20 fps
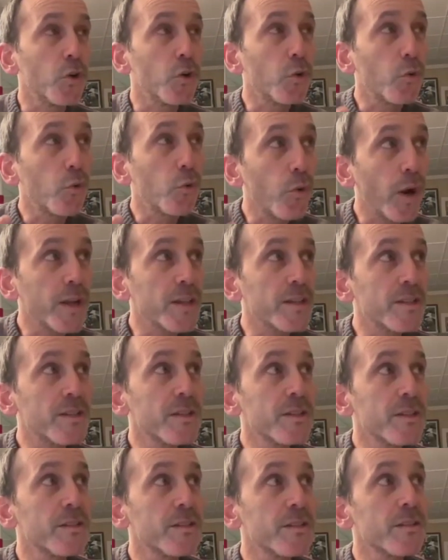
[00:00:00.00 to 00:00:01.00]
the
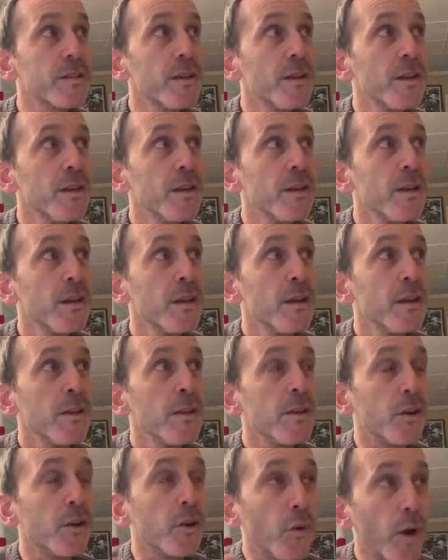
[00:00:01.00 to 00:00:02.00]
crisis,
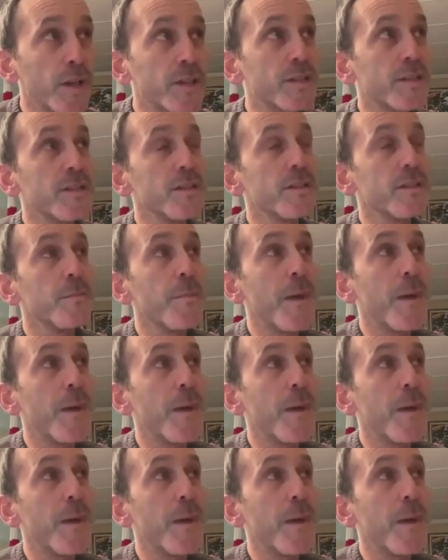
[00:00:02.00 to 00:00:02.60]
the crises